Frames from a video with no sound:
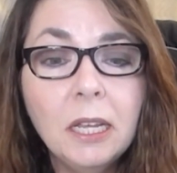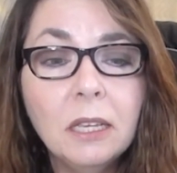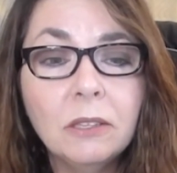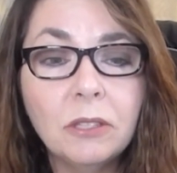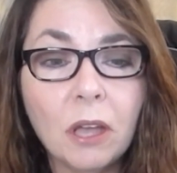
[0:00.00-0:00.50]

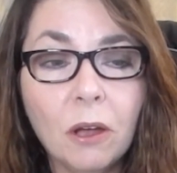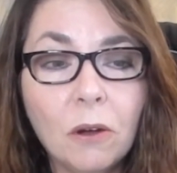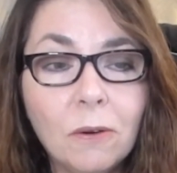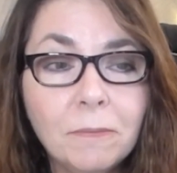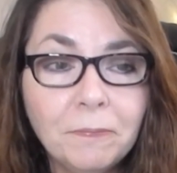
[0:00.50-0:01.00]

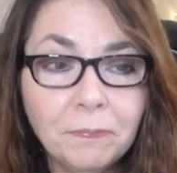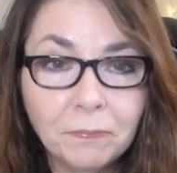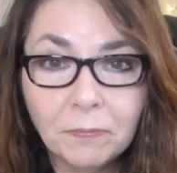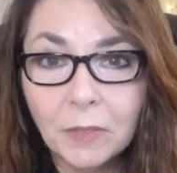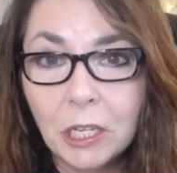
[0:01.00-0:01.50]
So,
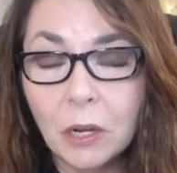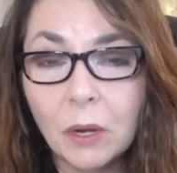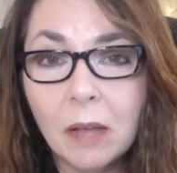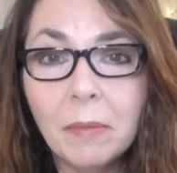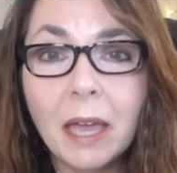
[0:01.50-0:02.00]
you know,
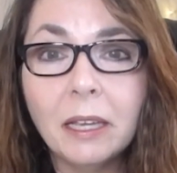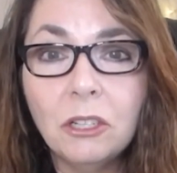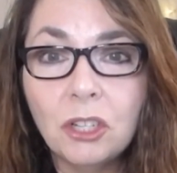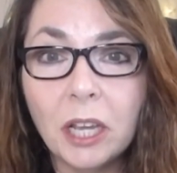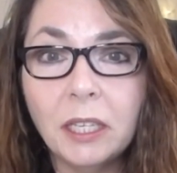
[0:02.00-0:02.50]
come back
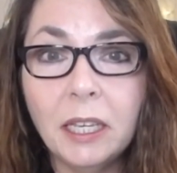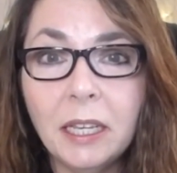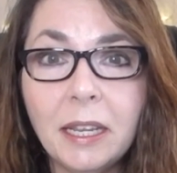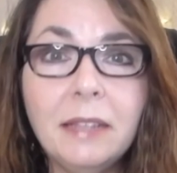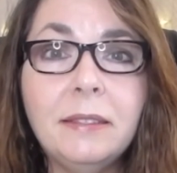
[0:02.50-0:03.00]
and check
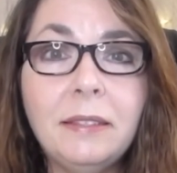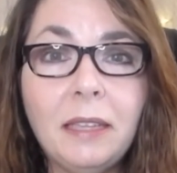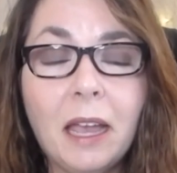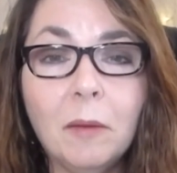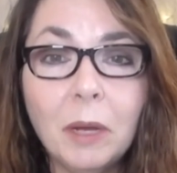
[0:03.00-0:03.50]
in and
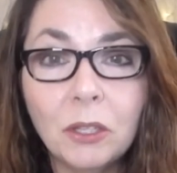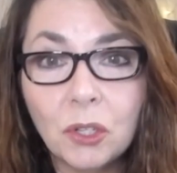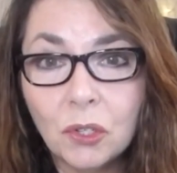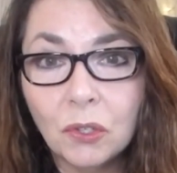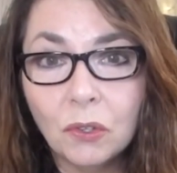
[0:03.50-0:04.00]
see how
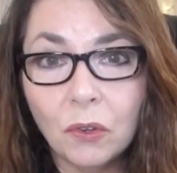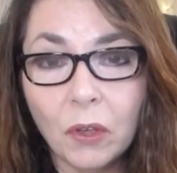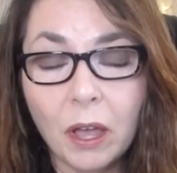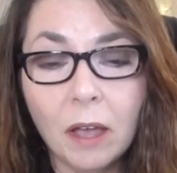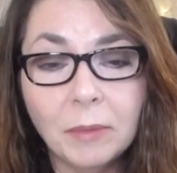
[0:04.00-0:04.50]
much
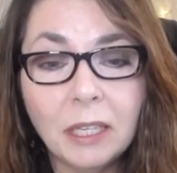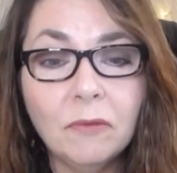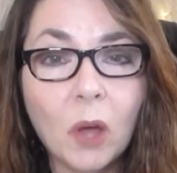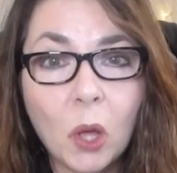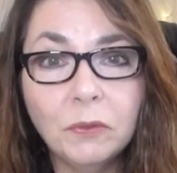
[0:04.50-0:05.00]
um,
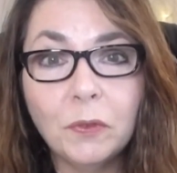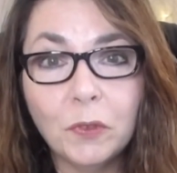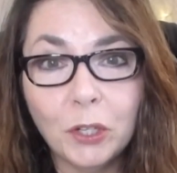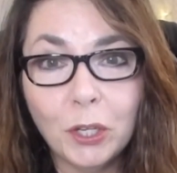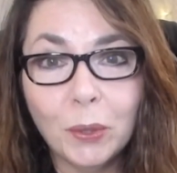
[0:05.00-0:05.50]
evolved
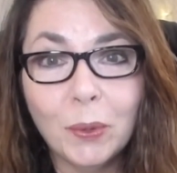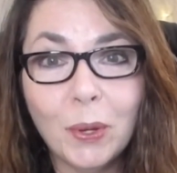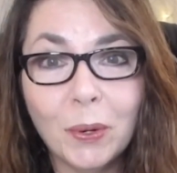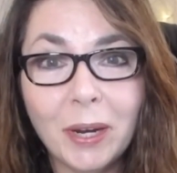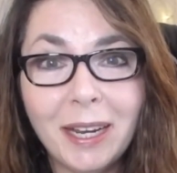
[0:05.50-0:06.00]
for you.
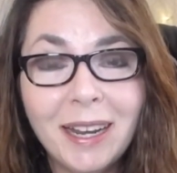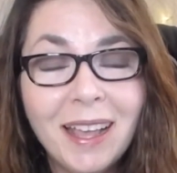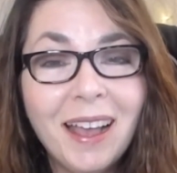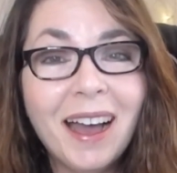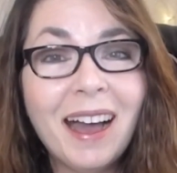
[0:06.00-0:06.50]
All right.
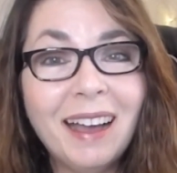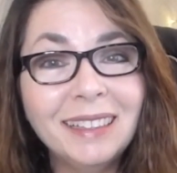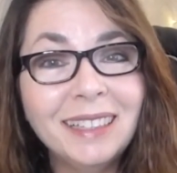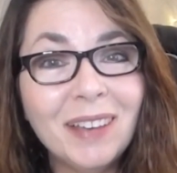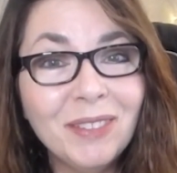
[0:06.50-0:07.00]
I
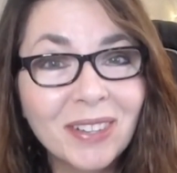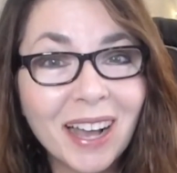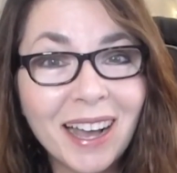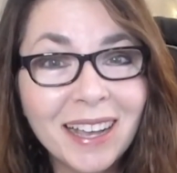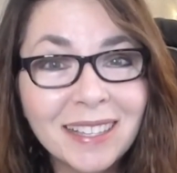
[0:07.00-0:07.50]
love you
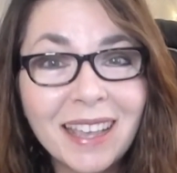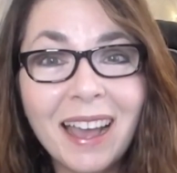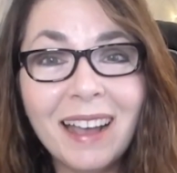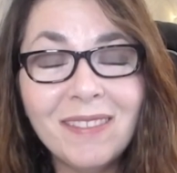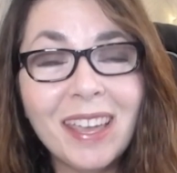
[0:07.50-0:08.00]
guys.
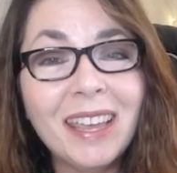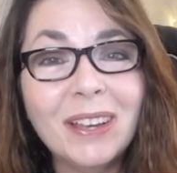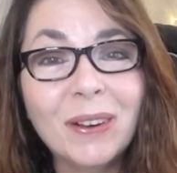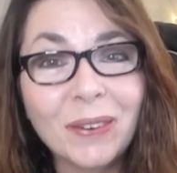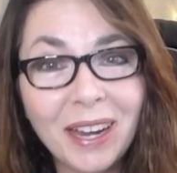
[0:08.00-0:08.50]
Have a
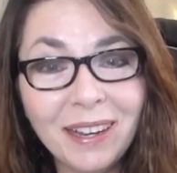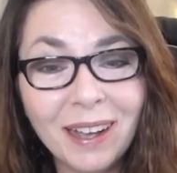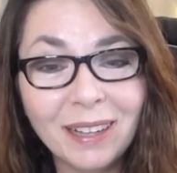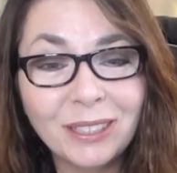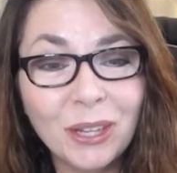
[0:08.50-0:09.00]
great
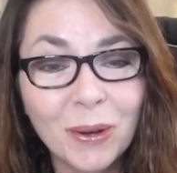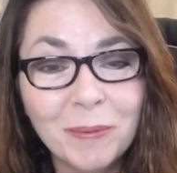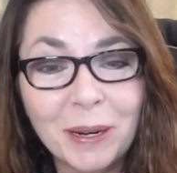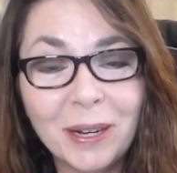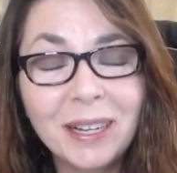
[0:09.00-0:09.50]

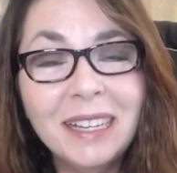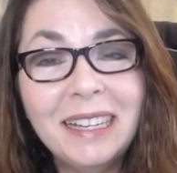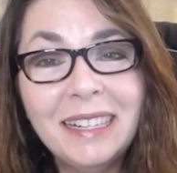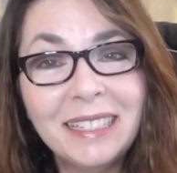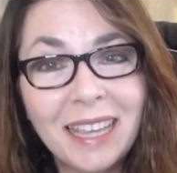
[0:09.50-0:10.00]
October.
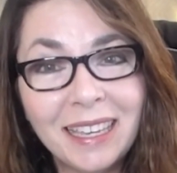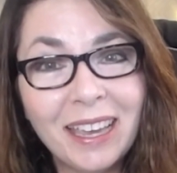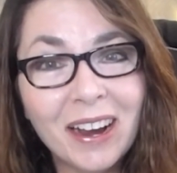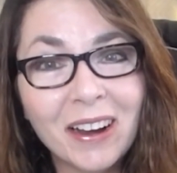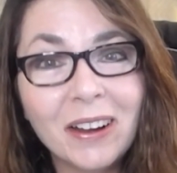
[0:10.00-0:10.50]
Take
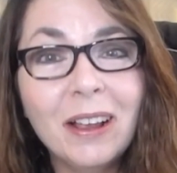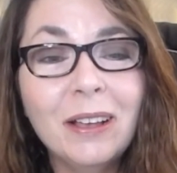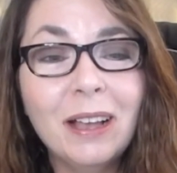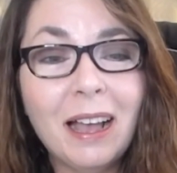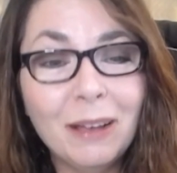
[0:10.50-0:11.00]
care.
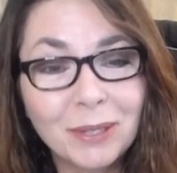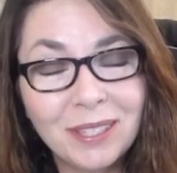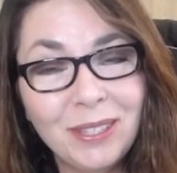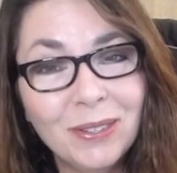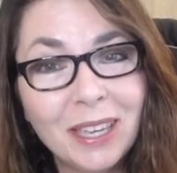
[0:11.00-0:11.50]
I will
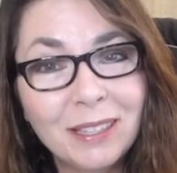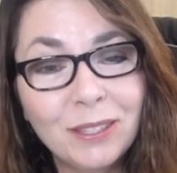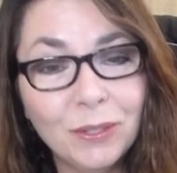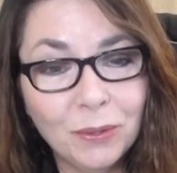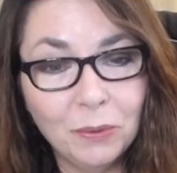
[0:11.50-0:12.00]
see you again
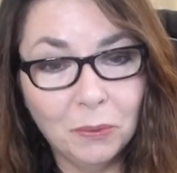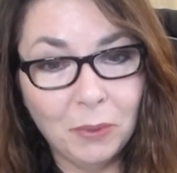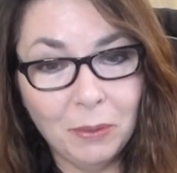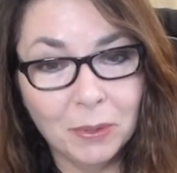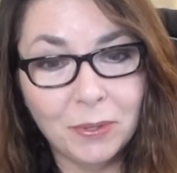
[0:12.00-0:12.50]
soon.
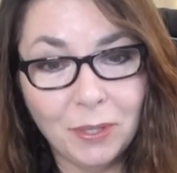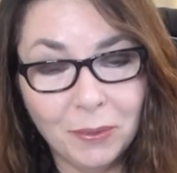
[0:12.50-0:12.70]
We will see you